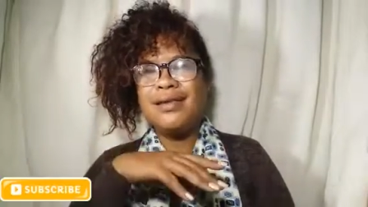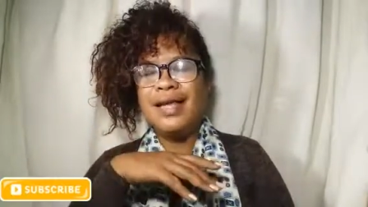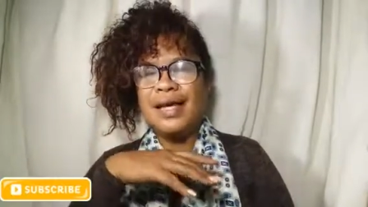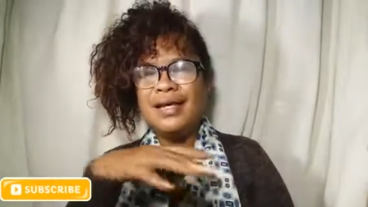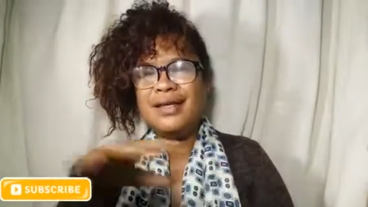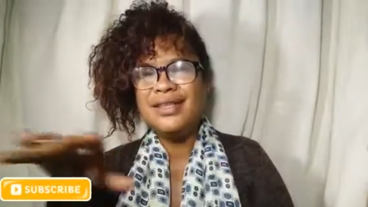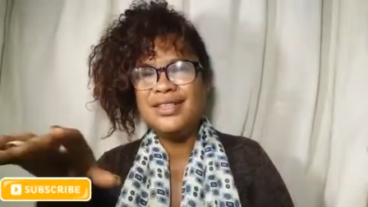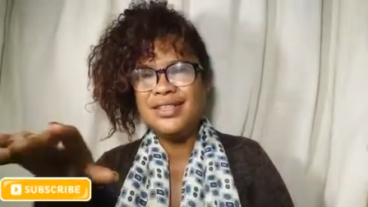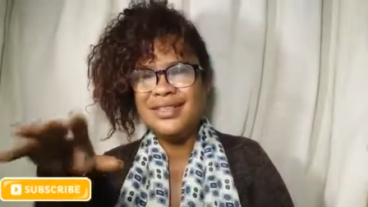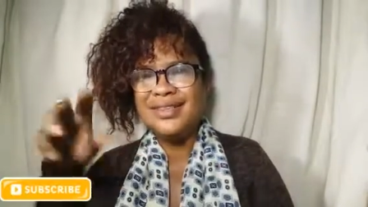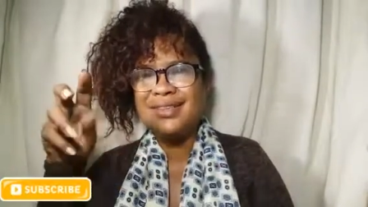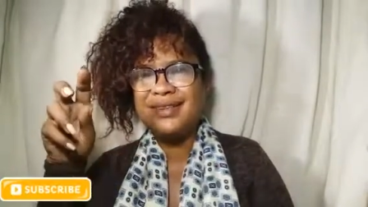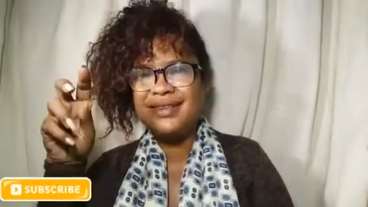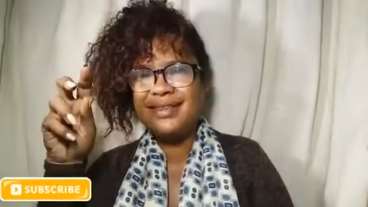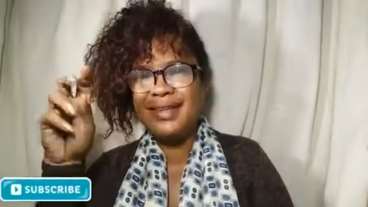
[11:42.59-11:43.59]
that is
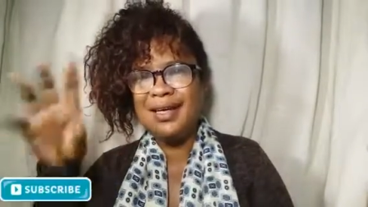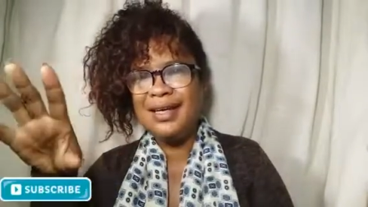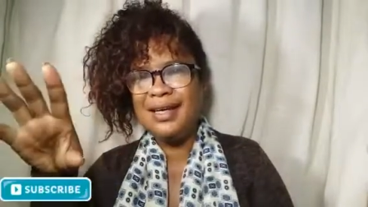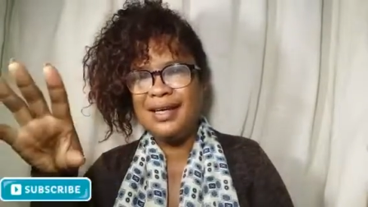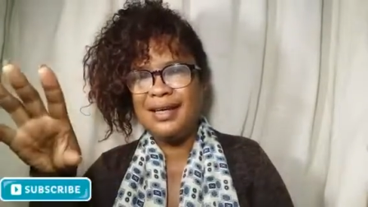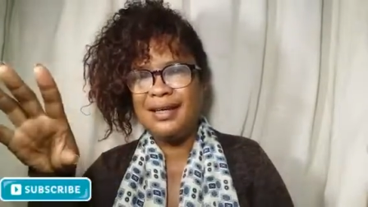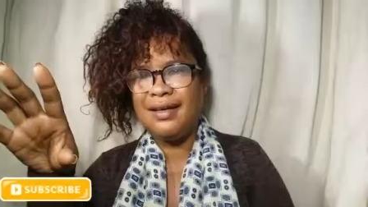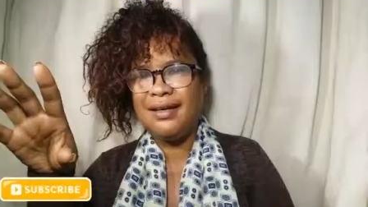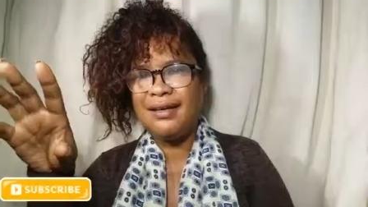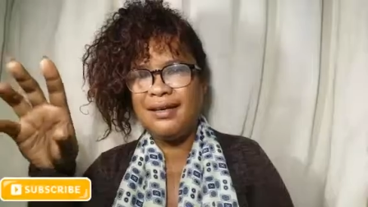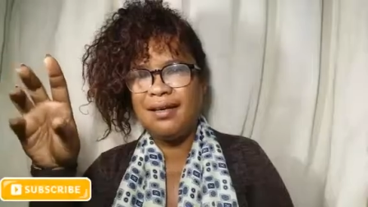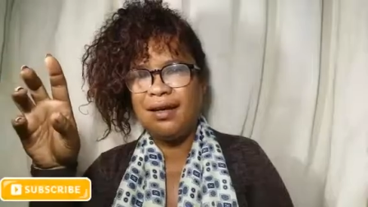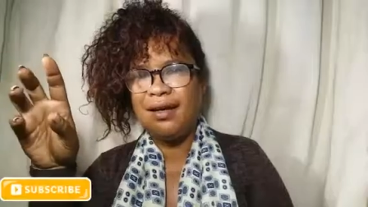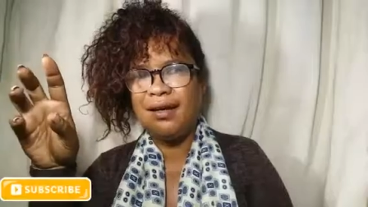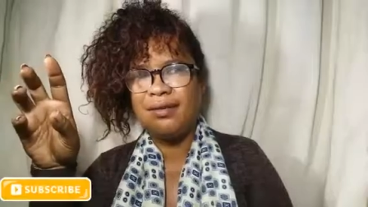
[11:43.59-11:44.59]
just
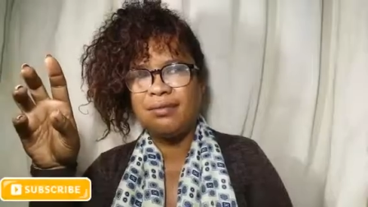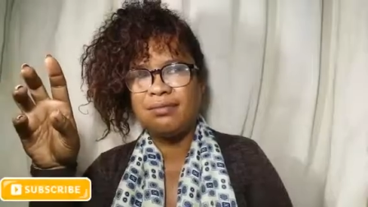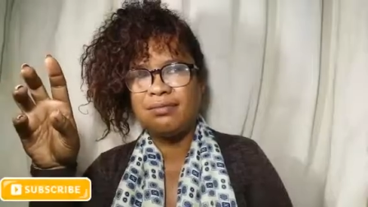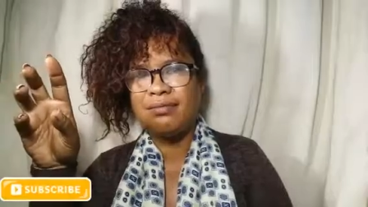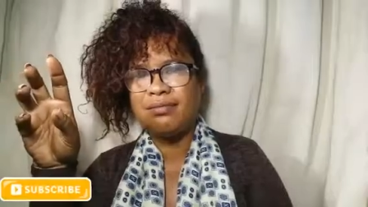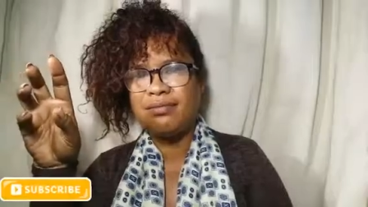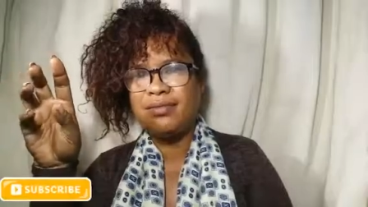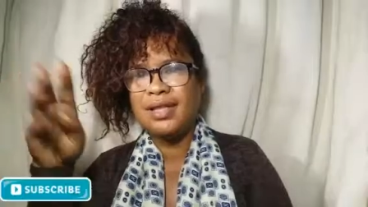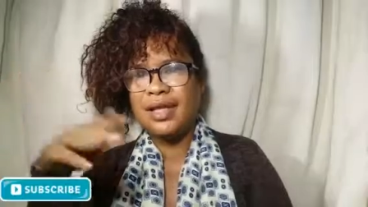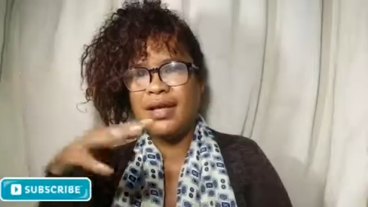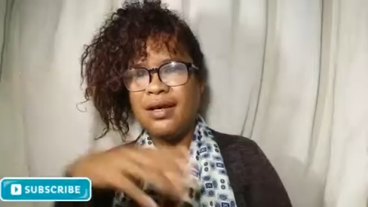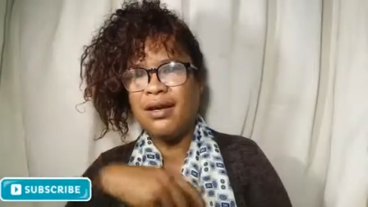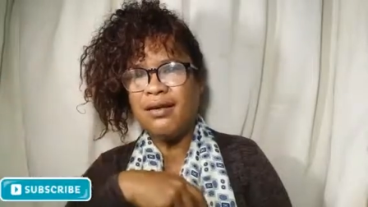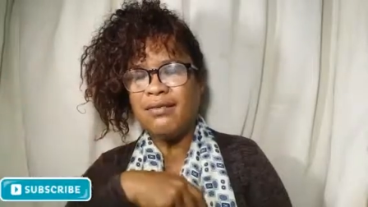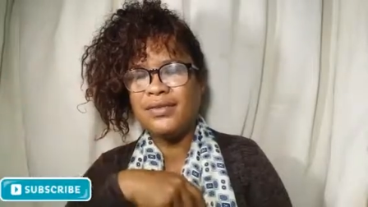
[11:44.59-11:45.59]
key um,
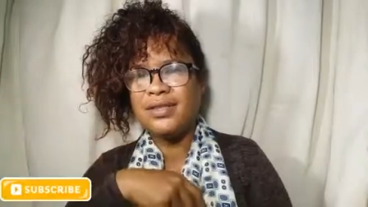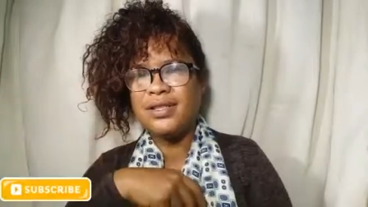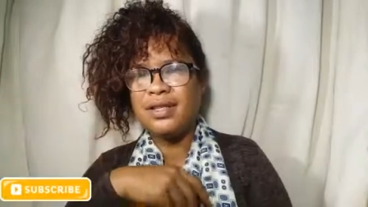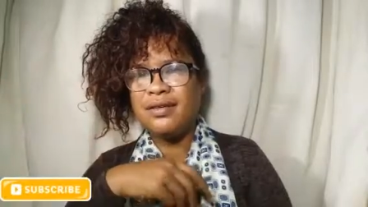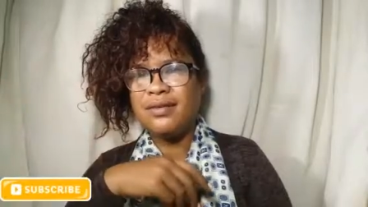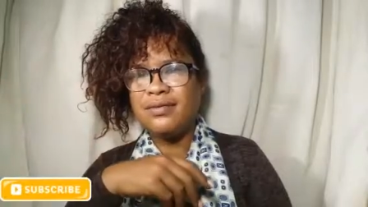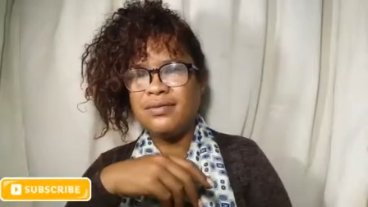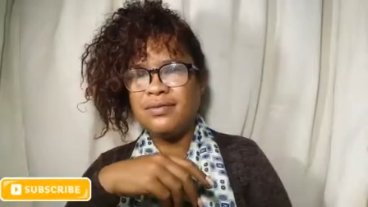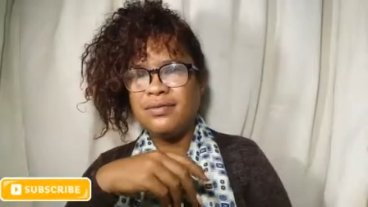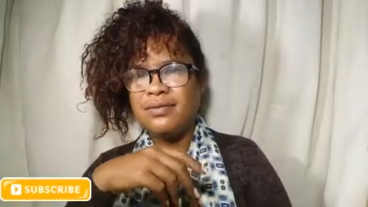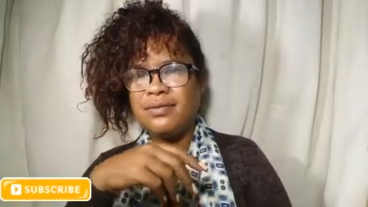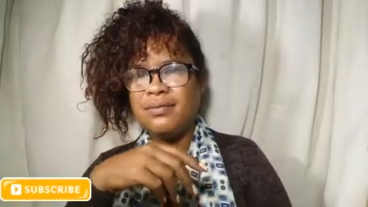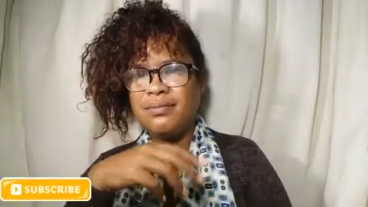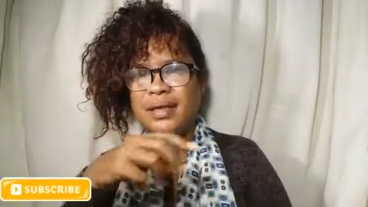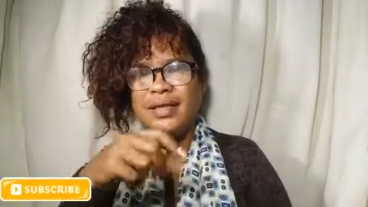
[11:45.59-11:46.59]
taking care of yourself
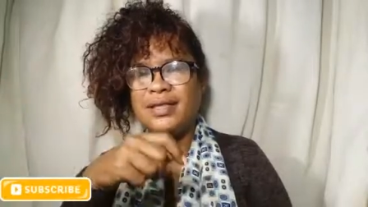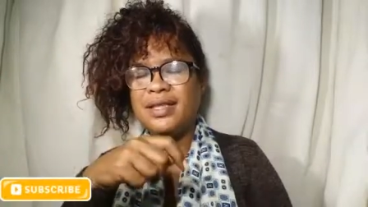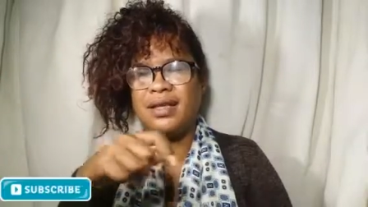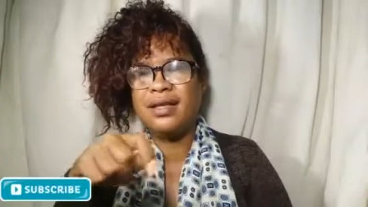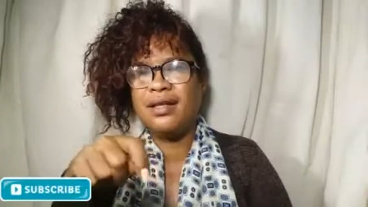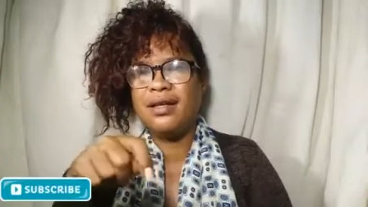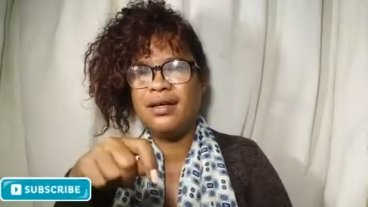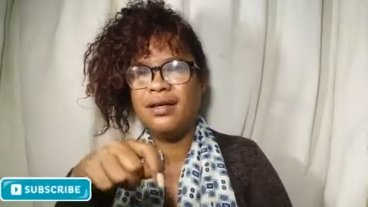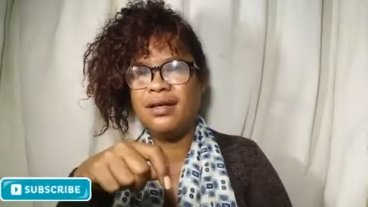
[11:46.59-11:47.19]
basically